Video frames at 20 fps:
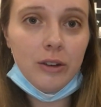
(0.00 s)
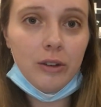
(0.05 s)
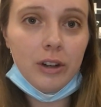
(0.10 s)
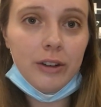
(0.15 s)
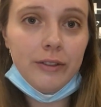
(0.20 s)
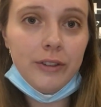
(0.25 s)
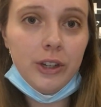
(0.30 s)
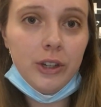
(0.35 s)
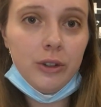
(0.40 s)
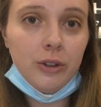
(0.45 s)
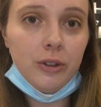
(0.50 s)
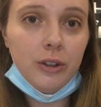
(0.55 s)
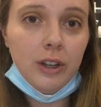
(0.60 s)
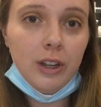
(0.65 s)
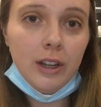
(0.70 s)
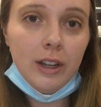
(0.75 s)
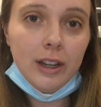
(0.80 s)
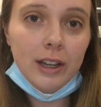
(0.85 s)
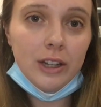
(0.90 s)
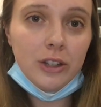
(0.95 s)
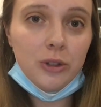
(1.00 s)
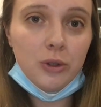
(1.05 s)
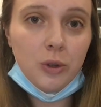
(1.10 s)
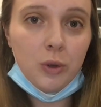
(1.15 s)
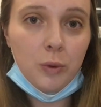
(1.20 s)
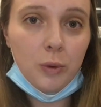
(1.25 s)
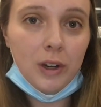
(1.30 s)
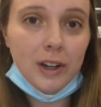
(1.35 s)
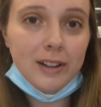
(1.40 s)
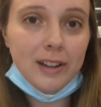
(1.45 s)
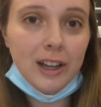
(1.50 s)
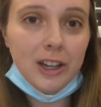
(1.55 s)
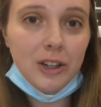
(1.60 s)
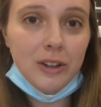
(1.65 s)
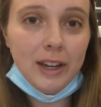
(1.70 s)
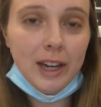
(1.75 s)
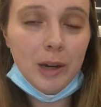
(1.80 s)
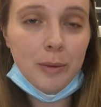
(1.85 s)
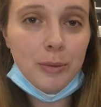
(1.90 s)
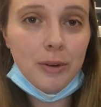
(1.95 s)
Or if you get to a word that you
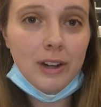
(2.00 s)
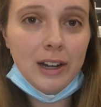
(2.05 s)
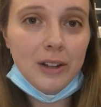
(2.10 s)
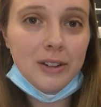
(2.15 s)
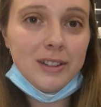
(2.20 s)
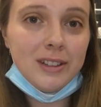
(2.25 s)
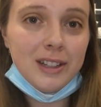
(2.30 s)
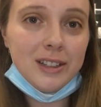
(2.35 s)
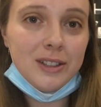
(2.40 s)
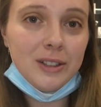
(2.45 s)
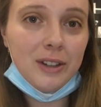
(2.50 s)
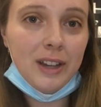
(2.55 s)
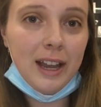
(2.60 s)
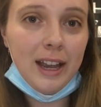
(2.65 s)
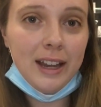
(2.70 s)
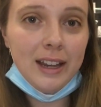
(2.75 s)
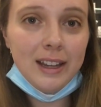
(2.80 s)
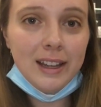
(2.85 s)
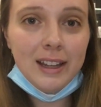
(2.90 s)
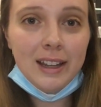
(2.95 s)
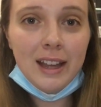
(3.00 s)
can't pronounce, that's okay.